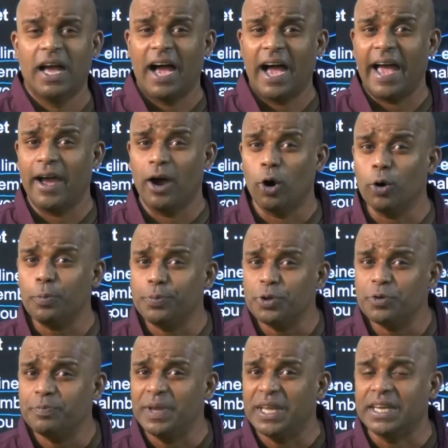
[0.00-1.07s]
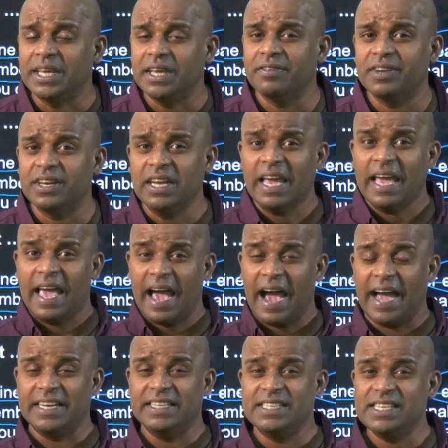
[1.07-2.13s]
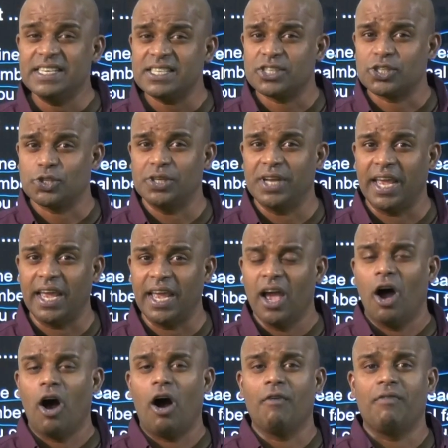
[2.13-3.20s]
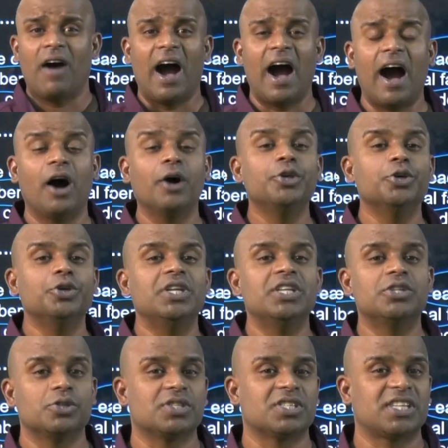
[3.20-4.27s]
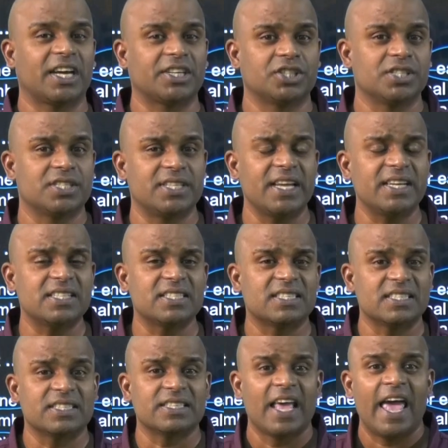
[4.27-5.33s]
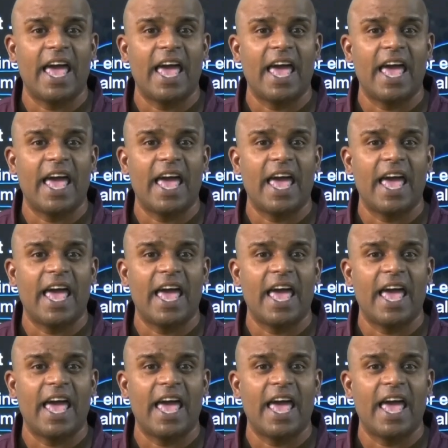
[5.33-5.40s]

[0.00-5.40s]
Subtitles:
I hope you've been given ideas today of how you need to structure sentences